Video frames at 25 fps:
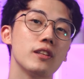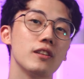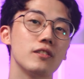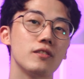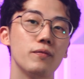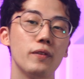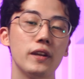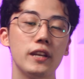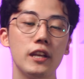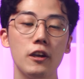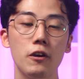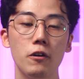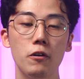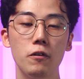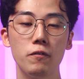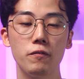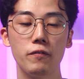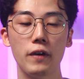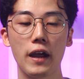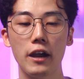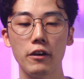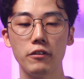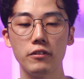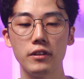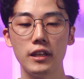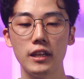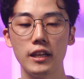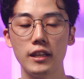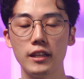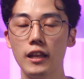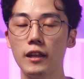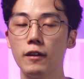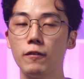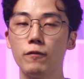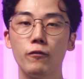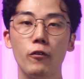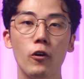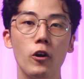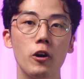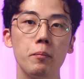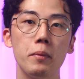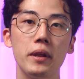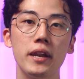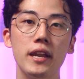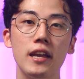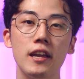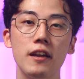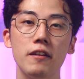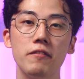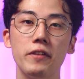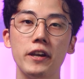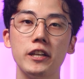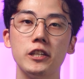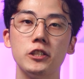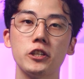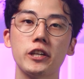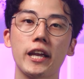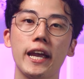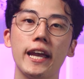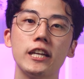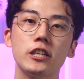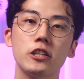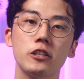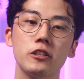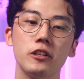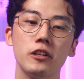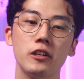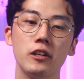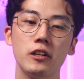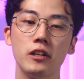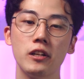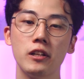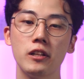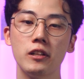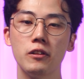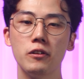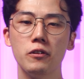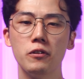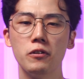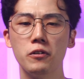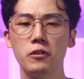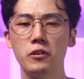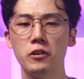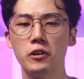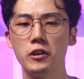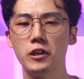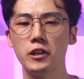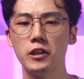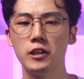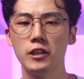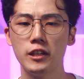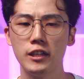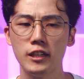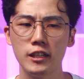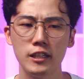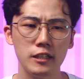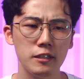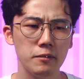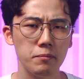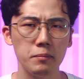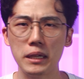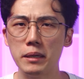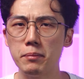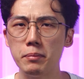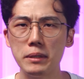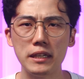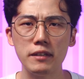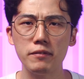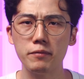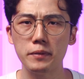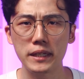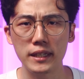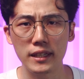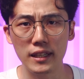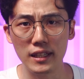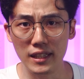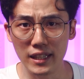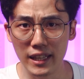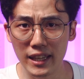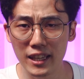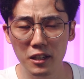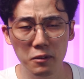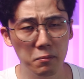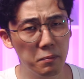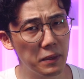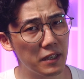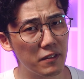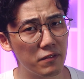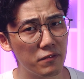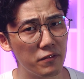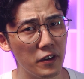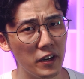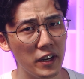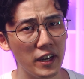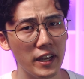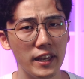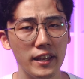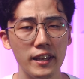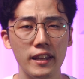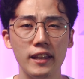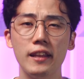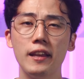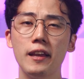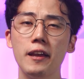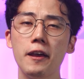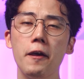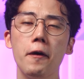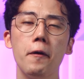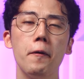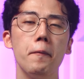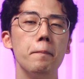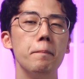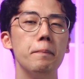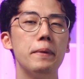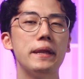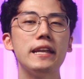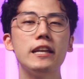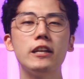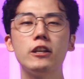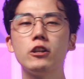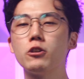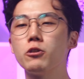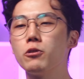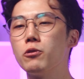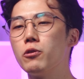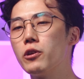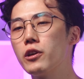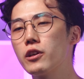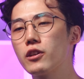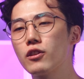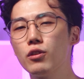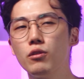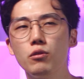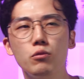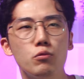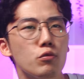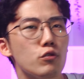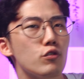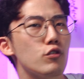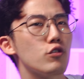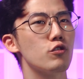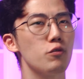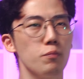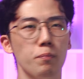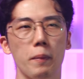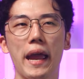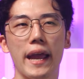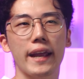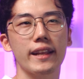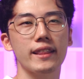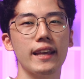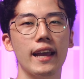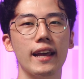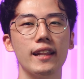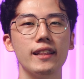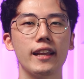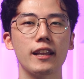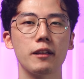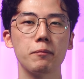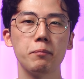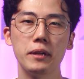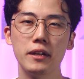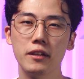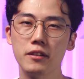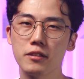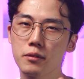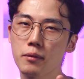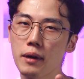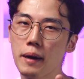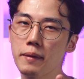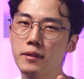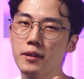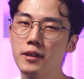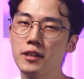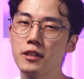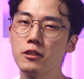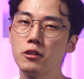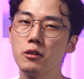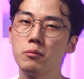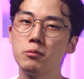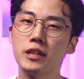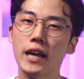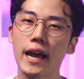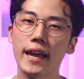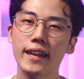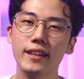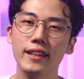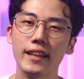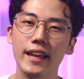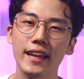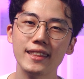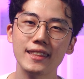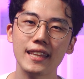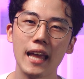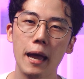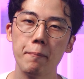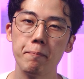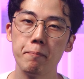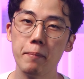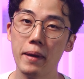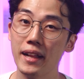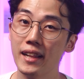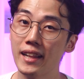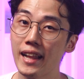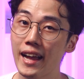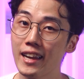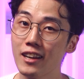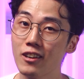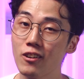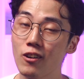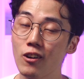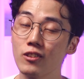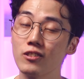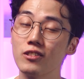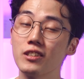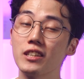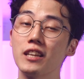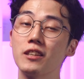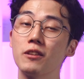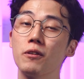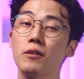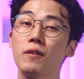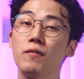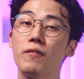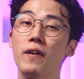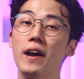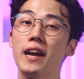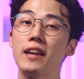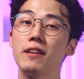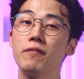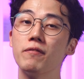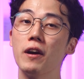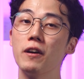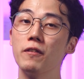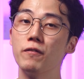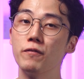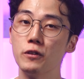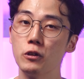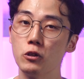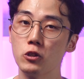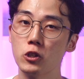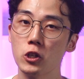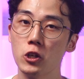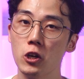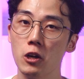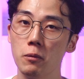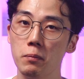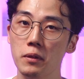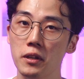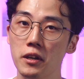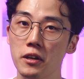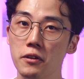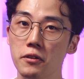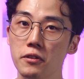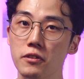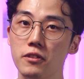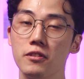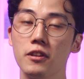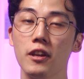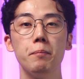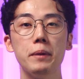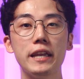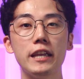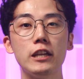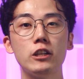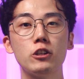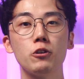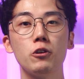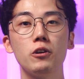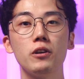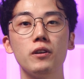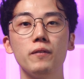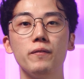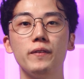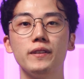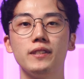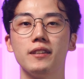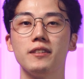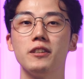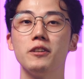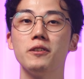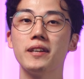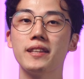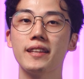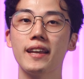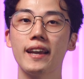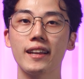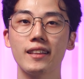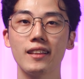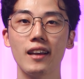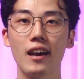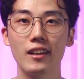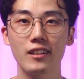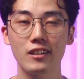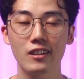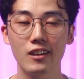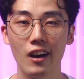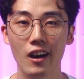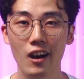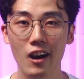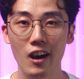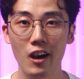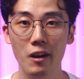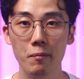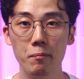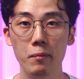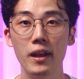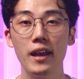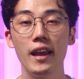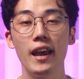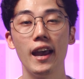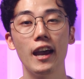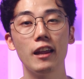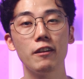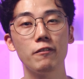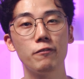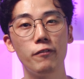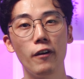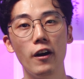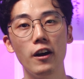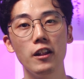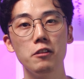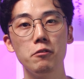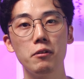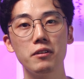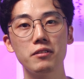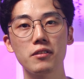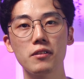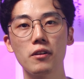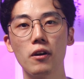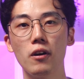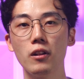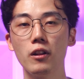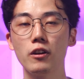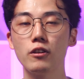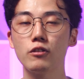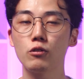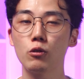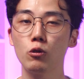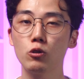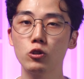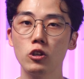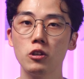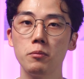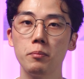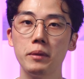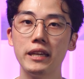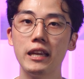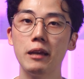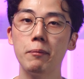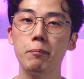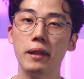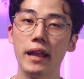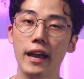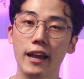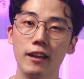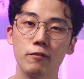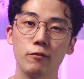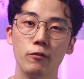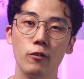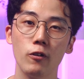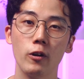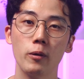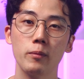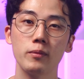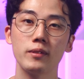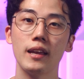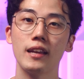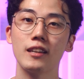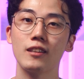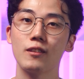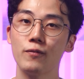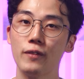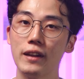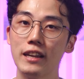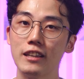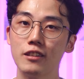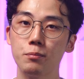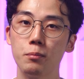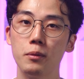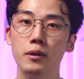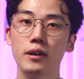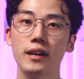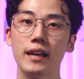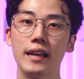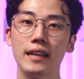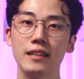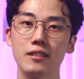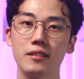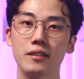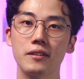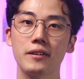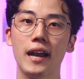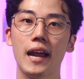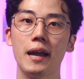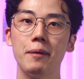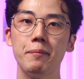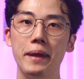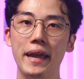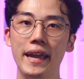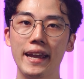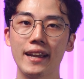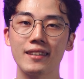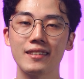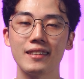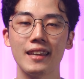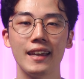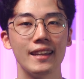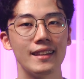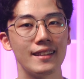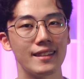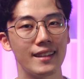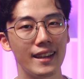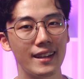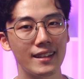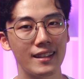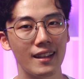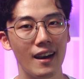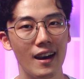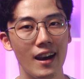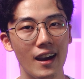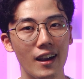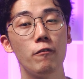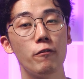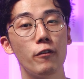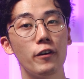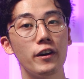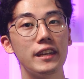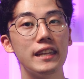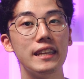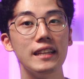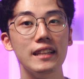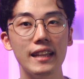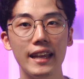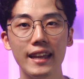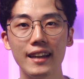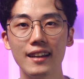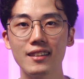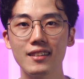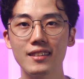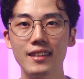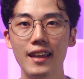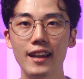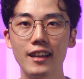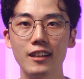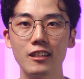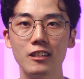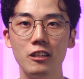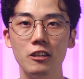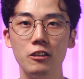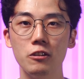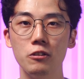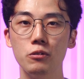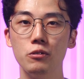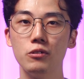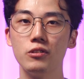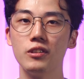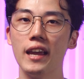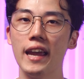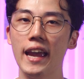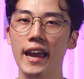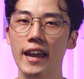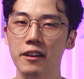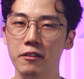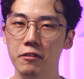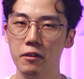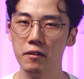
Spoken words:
this video, found it informative, educational, or maybe even a little bit fun, be sure to smack that like button, subscribe to our YouTube channel, and hit that bell icon so you get notified of our future uploads. Be sure to visit yugatech.com and follow us on all our social media platforms, that's Facebook, Instagram, X, and TikTok, for the latest tech news and